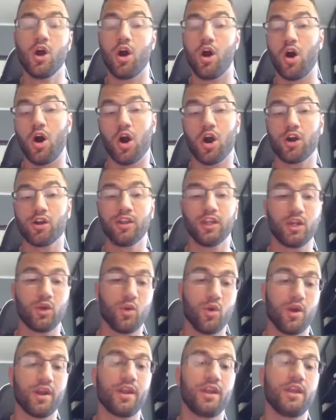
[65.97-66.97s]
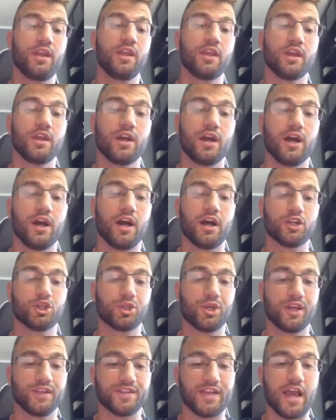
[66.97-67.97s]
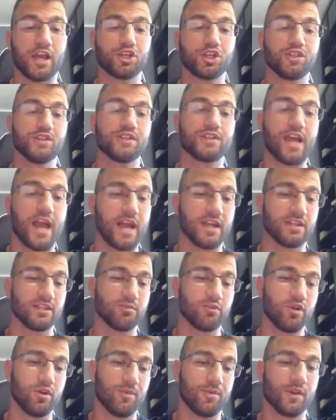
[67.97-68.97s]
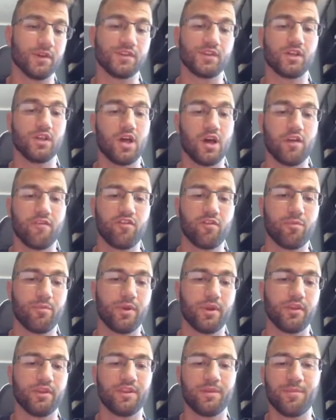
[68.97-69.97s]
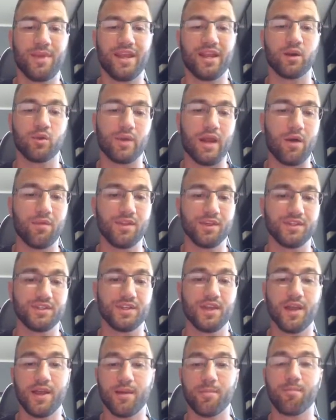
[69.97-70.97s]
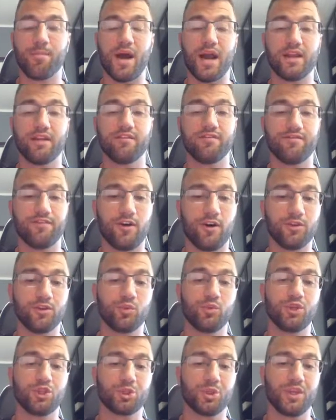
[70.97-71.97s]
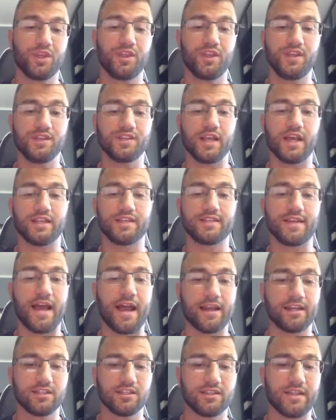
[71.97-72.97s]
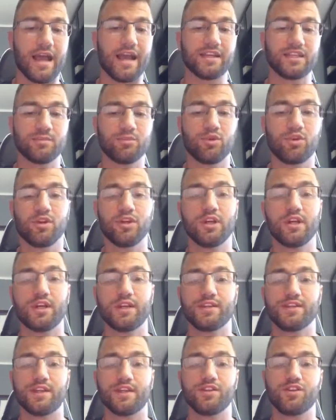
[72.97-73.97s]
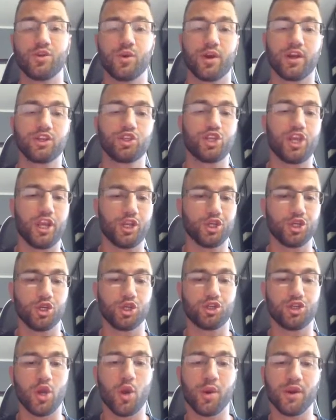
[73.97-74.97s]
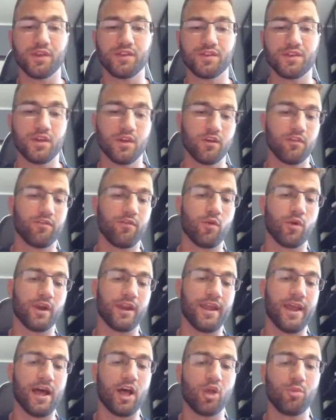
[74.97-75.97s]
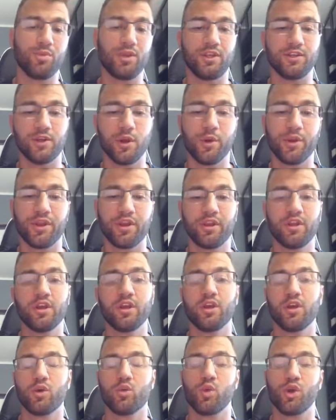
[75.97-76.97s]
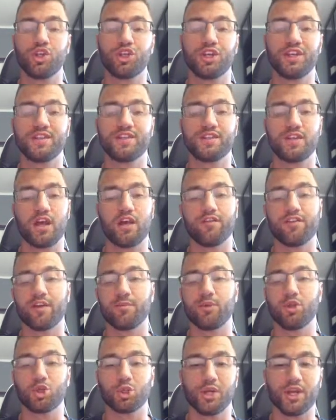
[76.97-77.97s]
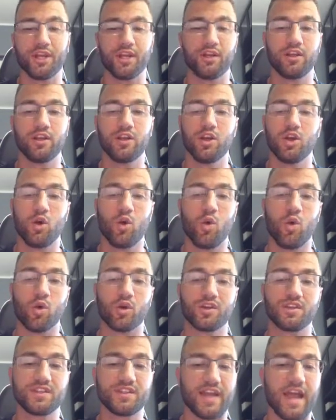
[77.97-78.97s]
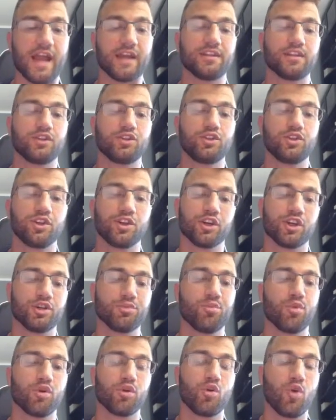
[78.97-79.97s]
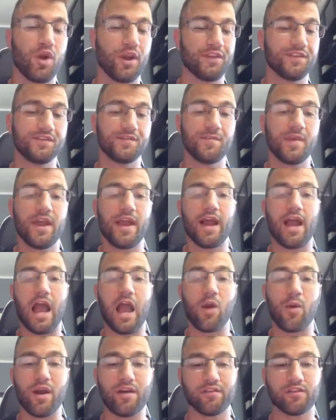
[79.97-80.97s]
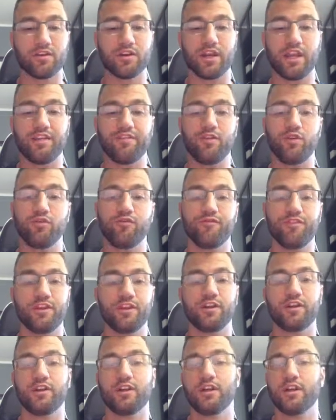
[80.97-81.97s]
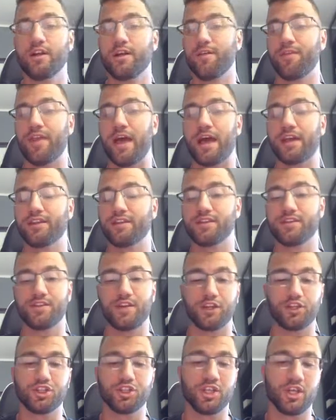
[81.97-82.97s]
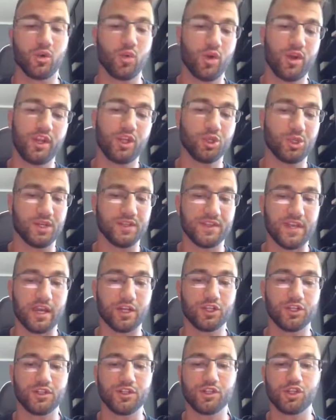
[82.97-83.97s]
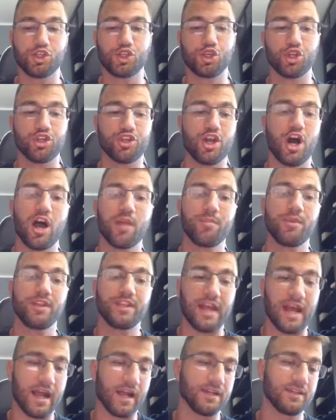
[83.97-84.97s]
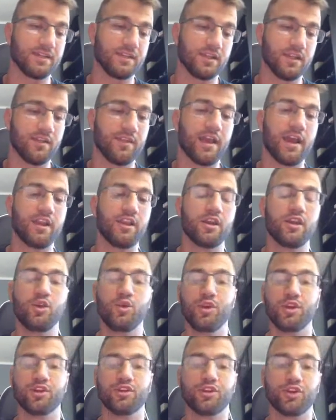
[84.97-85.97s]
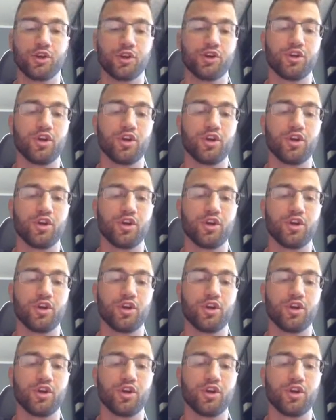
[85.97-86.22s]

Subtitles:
are liquidity transactions taxable? There's a lot of debate around this. By default, we treat these as taxable since you are exchanging your tokens for an LP token, which itself can be traded or stacked to earn more coins. However, if you feel that such liquidity transactions should not be taxed, then you can turn